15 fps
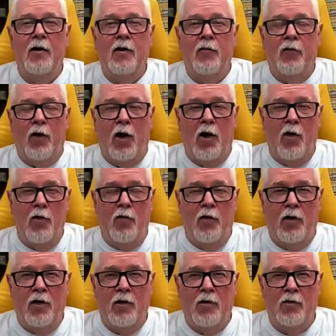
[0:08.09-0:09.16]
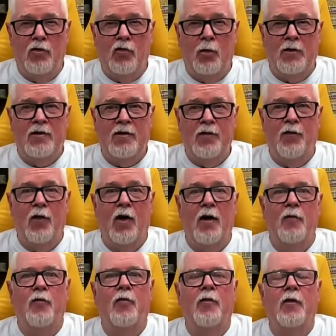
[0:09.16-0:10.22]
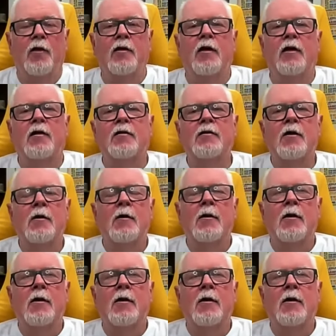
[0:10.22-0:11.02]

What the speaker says: for over 25 years.